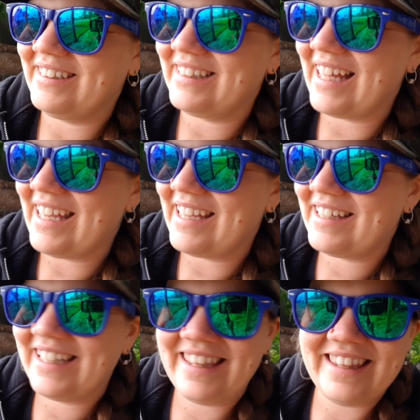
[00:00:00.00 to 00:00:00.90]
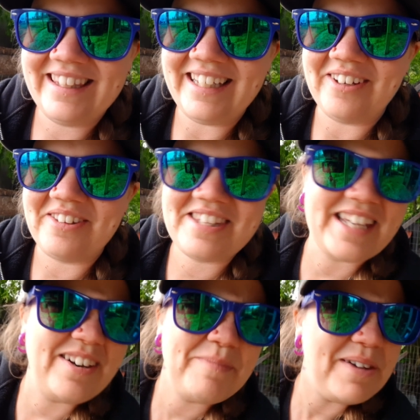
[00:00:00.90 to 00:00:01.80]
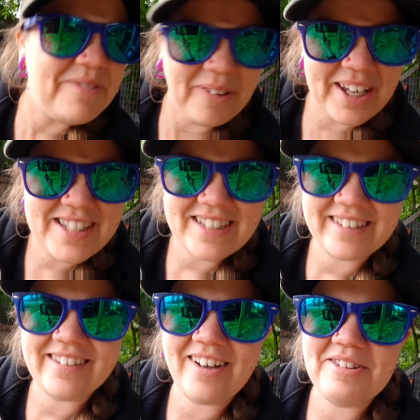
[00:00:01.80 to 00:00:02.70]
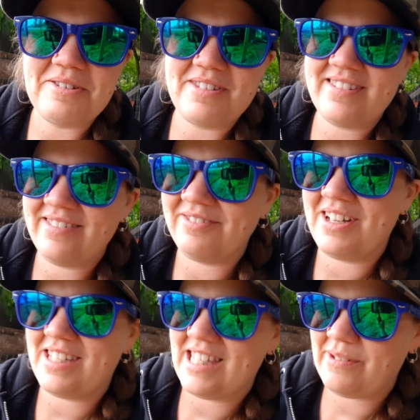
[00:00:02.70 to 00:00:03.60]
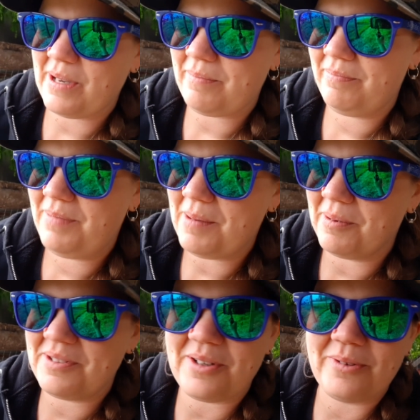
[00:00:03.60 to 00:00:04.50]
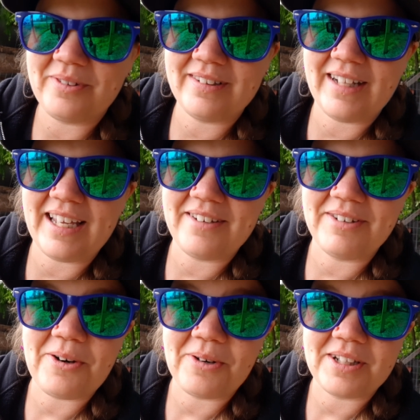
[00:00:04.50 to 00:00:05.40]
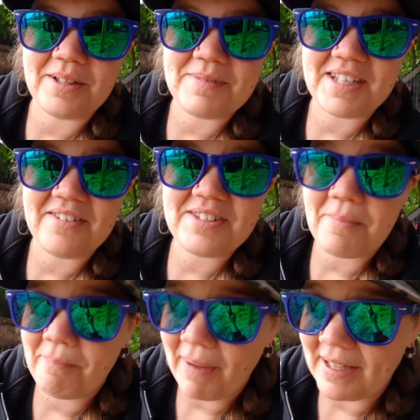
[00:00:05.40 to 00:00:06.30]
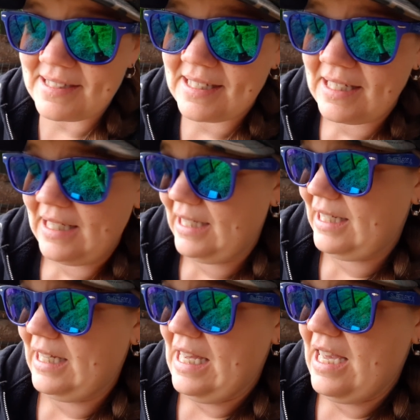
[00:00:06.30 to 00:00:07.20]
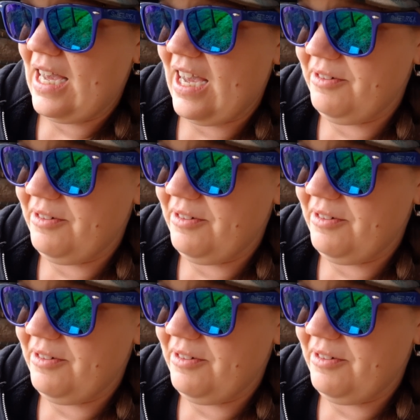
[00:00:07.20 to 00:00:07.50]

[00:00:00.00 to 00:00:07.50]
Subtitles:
like, you know, the sound of my voice and all those reasons why people don't like recording themselves. But I